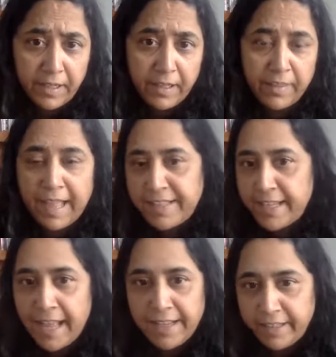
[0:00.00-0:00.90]
That's the
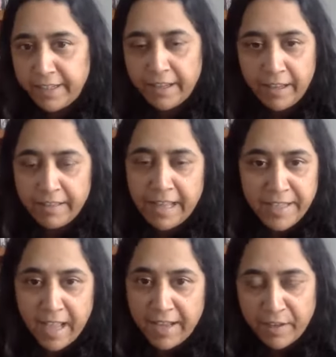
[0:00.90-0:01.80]
idea
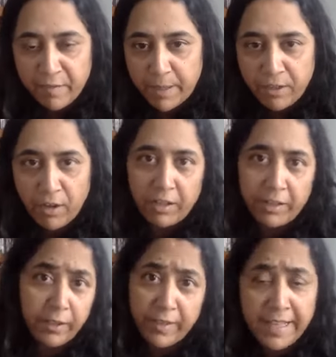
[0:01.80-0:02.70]
of my colleague,
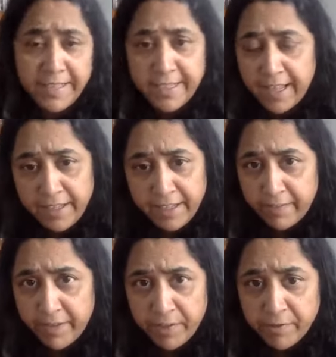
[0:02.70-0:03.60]
or that's the idea of
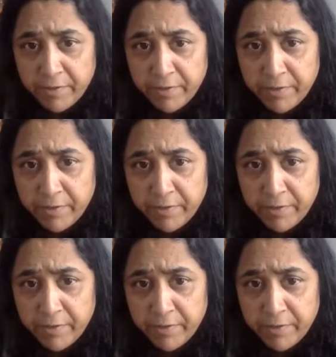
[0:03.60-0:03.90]
Adrian,